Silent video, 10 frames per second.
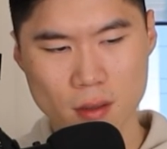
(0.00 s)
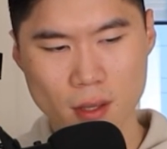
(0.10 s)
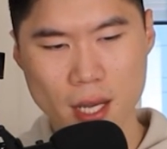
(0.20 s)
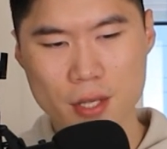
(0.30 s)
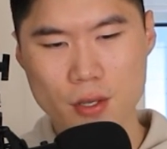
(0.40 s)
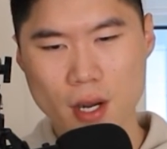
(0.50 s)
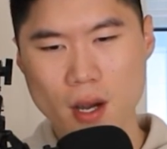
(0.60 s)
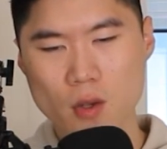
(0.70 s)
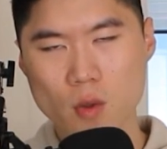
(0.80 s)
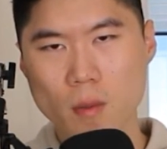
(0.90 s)
light your
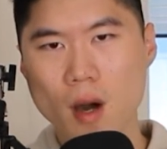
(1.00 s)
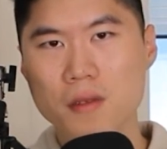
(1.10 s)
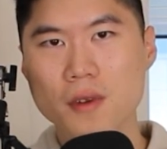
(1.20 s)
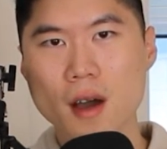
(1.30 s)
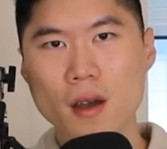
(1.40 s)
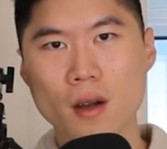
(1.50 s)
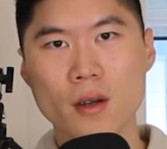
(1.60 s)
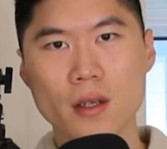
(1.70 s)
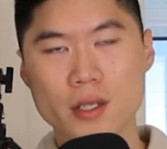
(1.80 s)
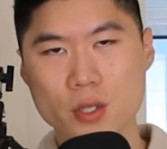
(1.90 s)
house with
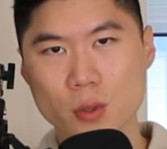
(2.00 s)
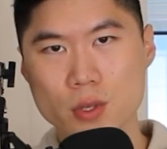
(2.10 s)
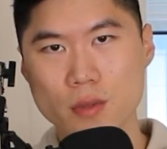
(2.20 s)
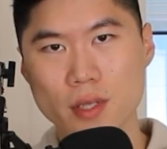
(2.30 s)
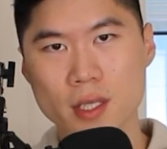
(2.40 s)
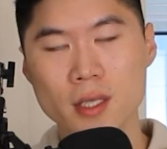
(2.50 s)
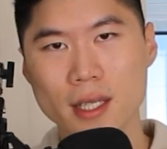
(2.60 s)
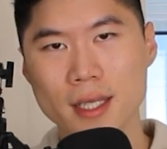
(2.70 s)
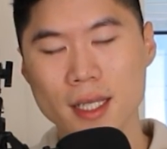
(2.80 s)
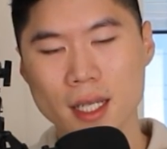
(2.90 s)
bonfire exclusively
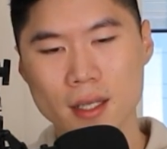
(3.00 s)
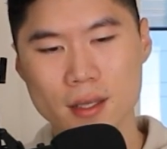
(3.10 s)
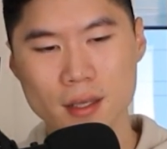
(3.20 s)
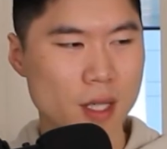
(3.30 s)
late at night,